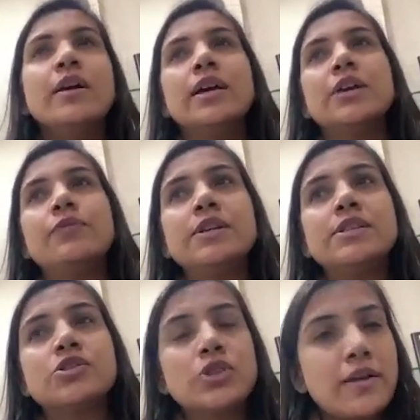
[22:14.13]
Okay. If
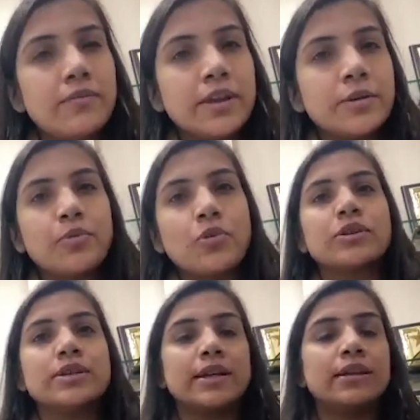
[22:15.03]
he's traveling
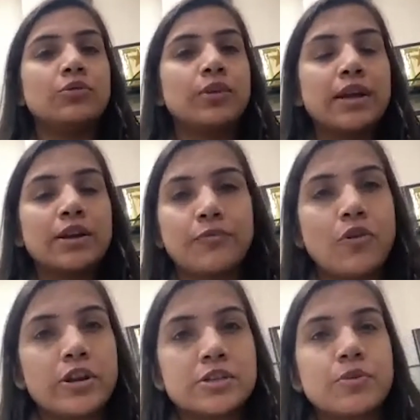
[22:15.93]
abroad, he can look at a
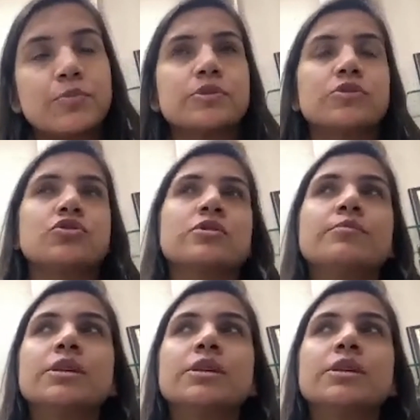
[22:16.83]
forex proposition.